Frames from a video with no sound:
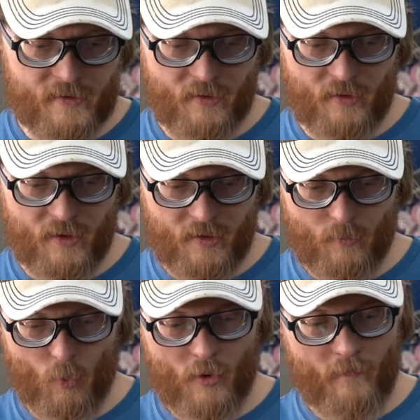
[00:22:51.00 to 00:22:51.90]
that are
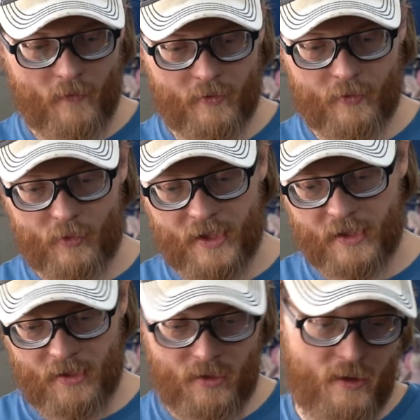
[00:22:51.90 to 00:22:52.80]
worth noting
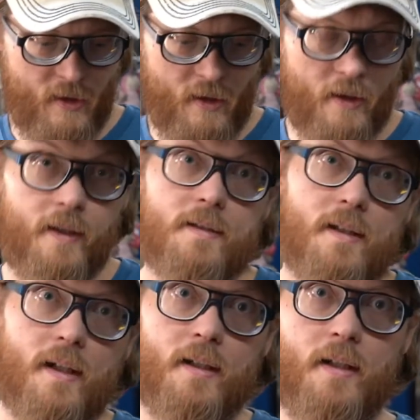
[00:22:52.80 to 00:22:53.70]
is
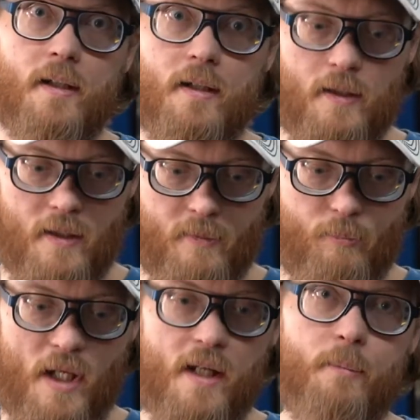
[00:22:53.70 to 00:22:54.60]
that on the
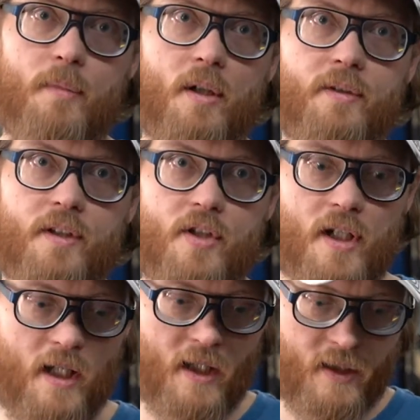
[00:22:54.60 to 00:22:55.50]
bottom mount of the
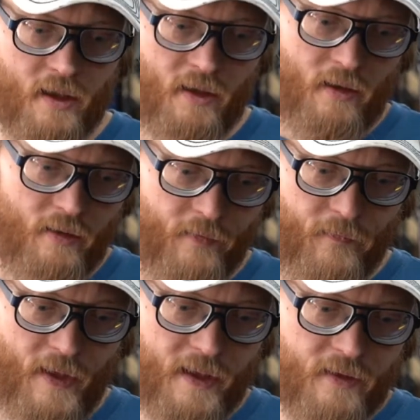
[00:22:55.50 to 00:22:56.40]
shock, the
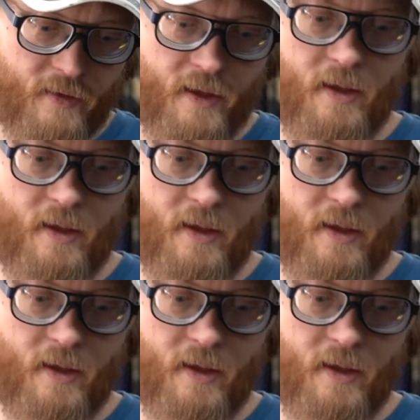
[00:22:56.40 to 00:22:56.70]
factory